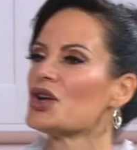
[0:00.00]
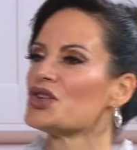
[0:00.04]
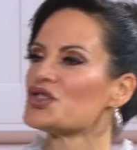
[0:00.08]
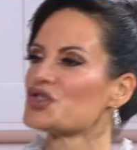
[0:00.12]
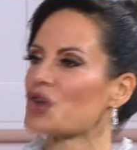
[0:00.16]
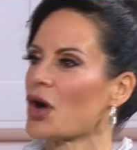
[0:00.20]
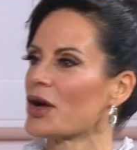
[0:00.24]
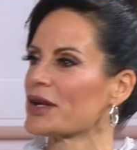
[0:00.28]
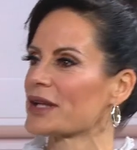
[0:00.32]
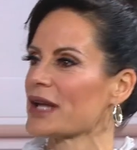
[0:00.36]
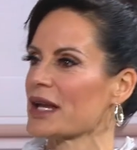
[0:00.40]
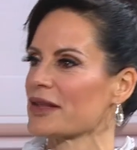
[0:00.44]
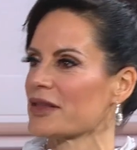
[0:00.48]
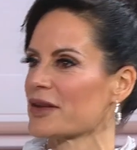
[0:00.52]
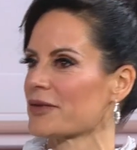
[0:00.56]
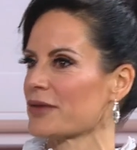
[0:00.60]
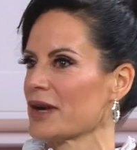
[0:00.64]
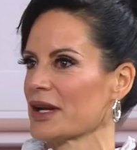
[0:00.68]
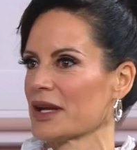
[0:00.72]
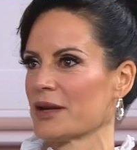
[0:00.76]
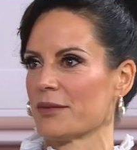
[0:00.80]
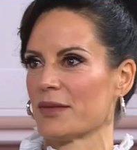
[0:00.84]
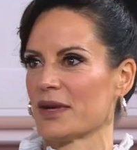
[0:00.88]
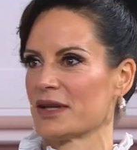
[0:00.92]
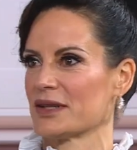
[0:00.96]
don't get the
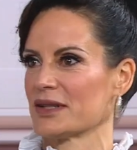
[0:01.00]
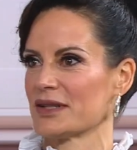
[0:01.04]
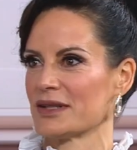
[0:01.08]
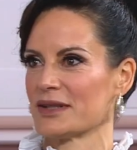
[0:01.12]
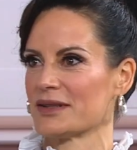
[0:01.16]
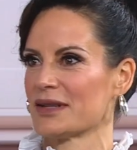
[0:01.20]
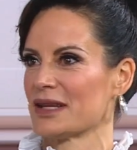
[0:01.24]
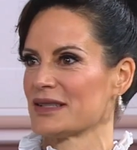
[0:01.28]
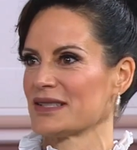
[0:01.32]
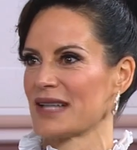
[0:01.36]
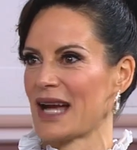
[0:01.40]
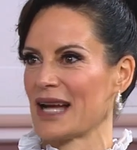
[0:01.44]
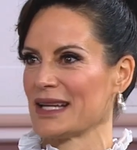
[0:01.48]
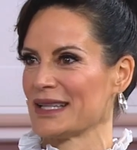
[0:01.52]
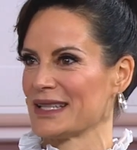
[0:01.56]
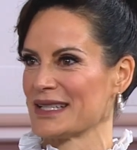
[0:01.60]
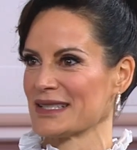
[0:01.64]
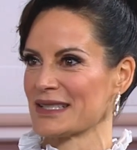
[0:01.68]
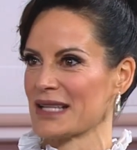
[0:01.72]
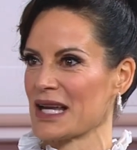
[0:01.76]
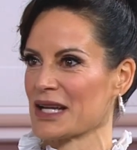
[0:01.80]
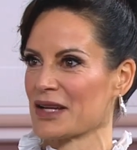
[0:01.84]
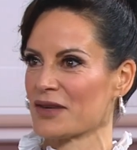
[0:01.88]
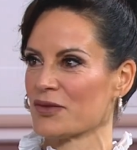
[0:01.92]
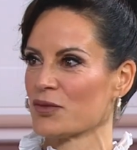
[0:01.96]
recommended daily
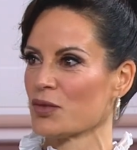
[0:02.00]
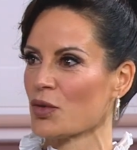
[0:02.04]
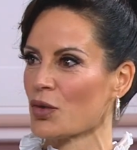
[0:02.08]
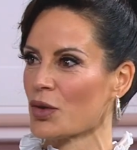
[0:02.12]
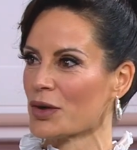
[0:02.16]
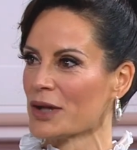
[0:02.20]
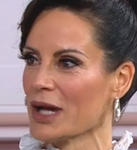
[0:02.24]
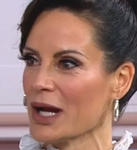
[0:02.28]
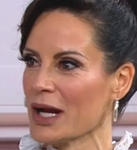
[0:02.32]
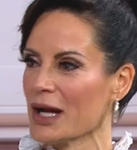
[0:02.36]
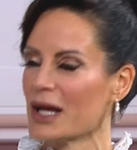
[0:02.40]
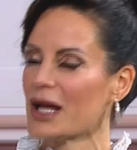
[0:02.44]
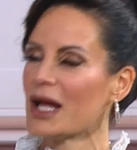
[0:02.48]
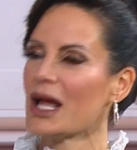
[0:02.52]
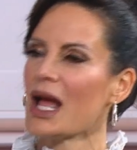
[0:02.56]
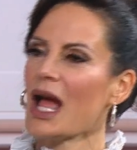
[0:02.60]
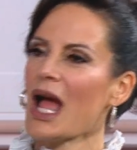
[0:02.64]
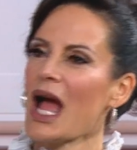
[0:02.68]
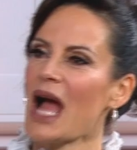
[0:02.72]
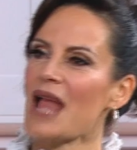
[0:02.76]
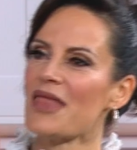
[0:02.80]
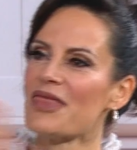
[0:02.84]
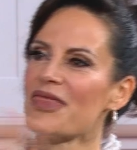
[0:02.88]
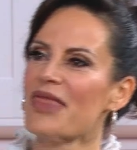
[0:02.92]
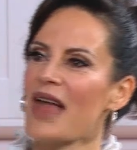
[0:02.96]
intake of water,
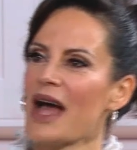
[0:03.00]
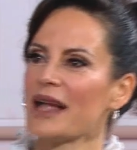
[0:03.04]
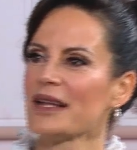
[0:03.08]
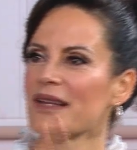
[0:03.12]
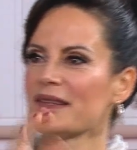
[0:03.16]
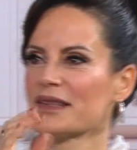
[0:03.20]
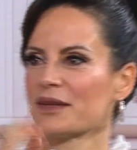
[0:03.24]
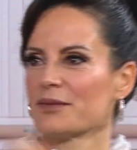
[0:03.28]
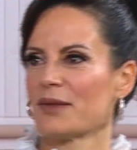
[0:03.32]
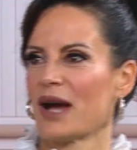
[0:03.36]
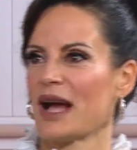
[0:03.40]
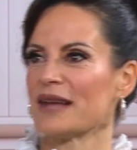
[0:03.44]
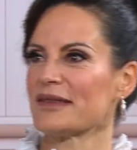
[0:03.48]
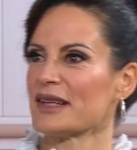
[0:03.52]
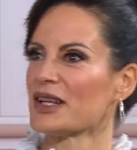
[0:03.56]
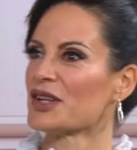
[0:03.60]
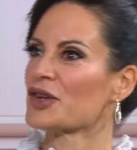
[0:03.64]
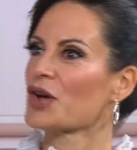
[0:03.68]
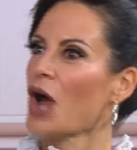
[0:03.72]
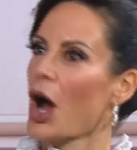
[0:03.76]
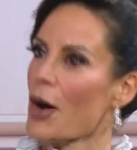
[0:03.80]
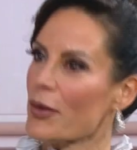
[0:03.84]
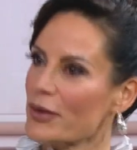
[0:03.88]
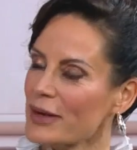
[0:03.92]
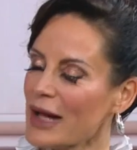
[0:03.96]
and that is amazing.
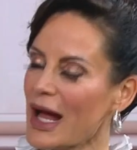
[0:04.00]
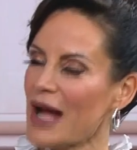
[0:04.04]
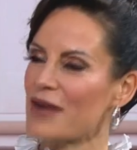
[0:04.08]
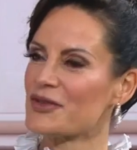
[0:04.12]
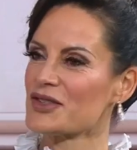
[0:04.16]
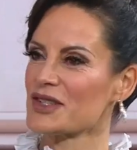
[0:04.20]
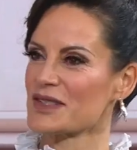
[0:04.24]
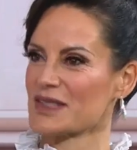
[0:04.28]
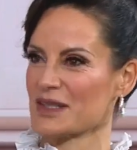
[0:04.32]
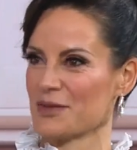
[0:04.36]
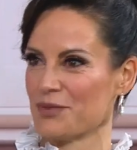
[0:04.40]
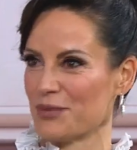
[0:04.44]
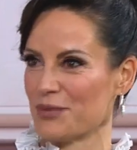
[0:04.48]
Okay. Go and have just a